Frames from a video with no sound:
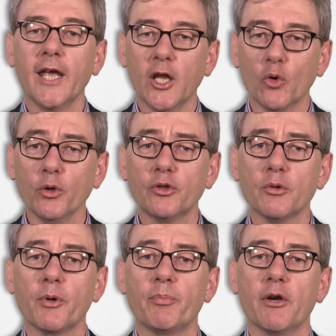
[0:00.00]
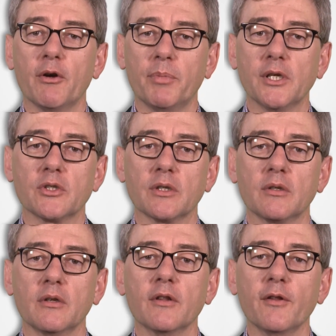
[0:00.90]
In order to prepare a budget,
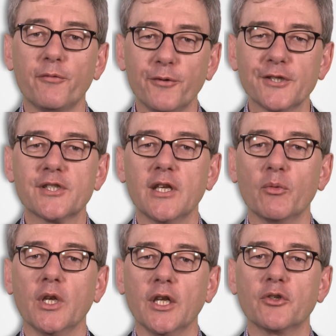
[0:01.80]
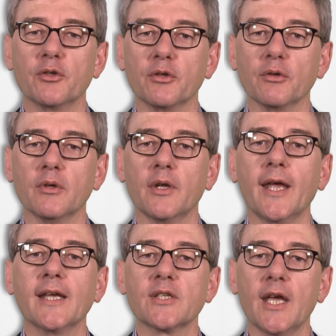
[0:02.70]
the first thing we need to do
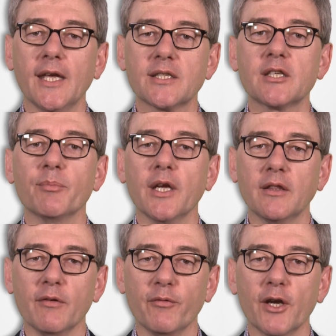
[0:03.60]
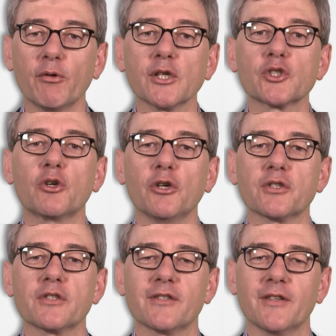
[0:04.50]
is estimate the various
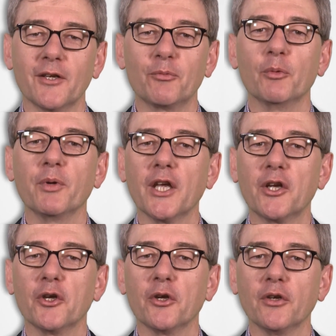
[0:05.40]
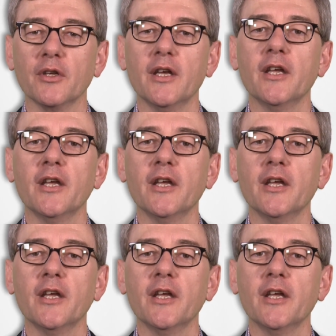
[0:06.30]
costs that will be incurred